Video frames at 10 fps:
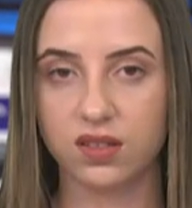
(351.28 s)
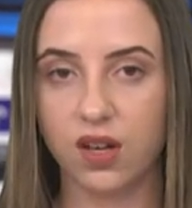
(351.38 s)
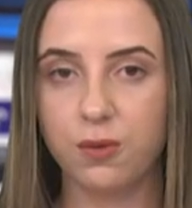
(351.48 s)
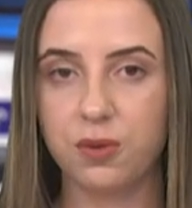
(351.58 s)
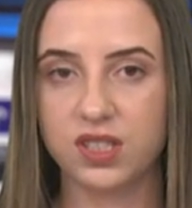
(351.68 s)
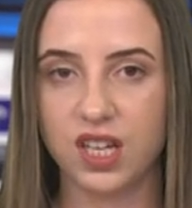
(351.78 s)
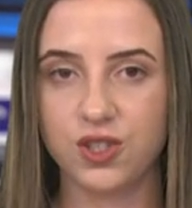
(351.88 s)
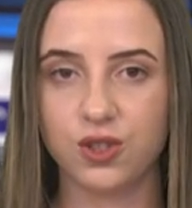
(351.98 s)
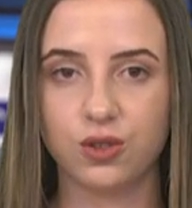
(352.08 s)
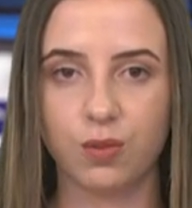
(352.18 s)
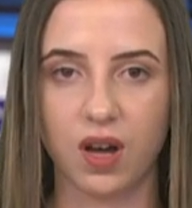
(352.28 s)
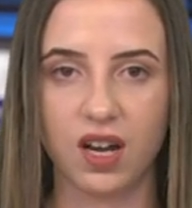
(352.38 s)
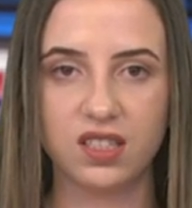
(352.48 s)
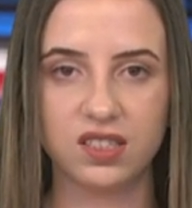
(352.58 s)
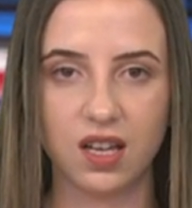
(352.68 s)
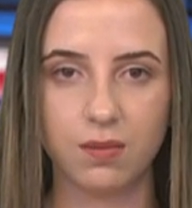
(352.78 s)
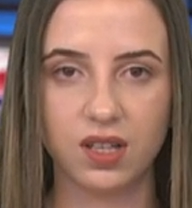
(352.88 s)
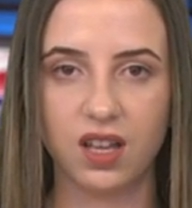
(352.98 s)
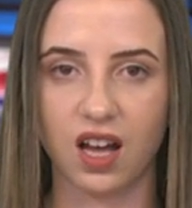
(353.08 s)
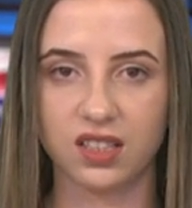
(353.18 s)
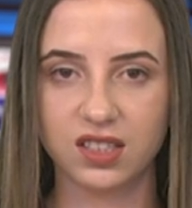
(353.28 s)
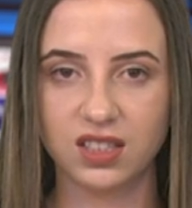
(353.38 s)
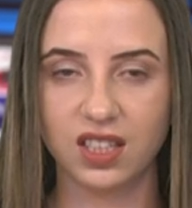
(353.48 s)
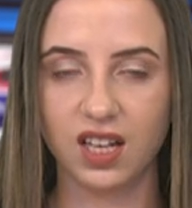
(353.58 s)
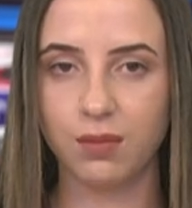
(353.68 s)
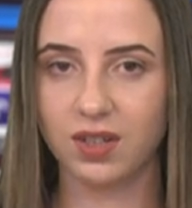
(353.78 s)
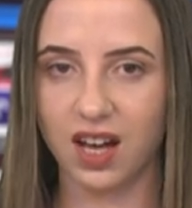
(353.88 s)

Now I present you Nubar ensemble Hatskatachem